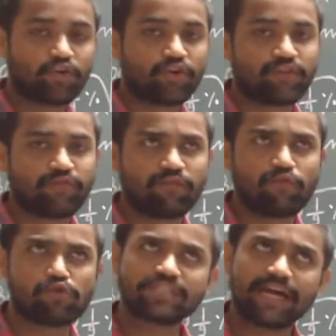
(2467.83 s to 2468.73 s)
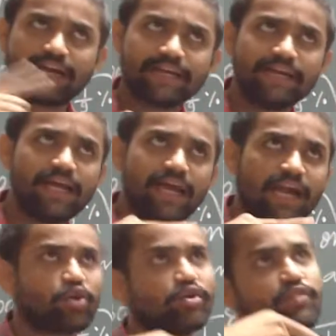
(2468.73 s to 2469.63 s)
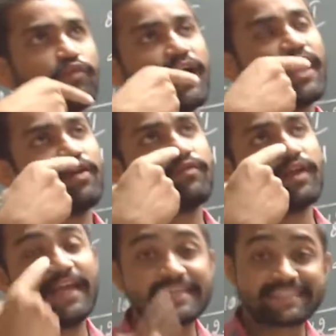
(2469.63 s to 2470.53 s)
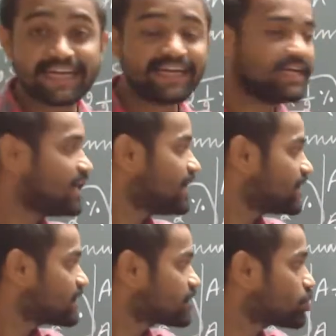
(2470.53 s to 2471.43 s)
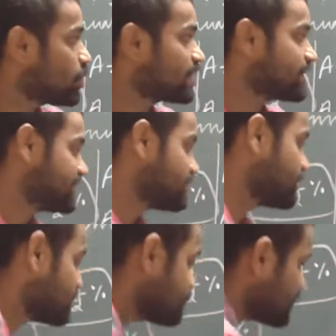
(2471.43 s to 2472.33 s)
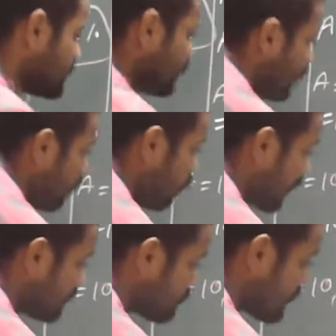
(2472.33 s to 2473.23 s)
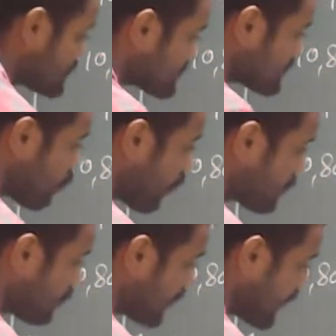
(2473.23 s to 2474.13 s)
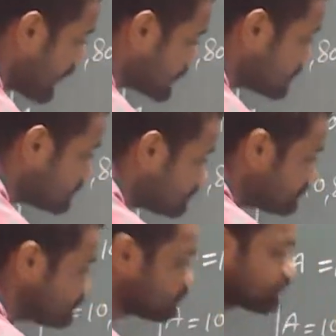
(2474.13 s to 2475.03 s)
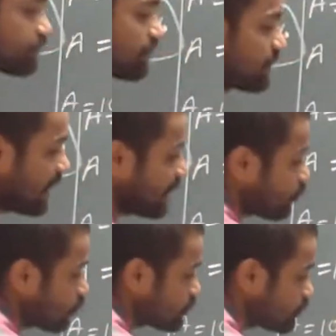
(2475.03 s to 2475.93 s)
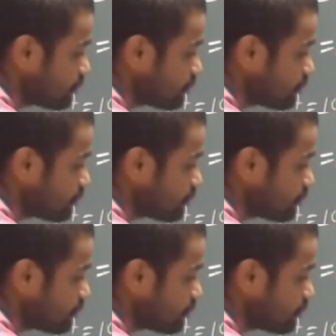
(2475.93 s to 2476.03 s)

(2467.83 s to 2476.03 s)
25 4 is the 100, and 25 8 is the 200. That becomes 1 plus 1 by 8. And what?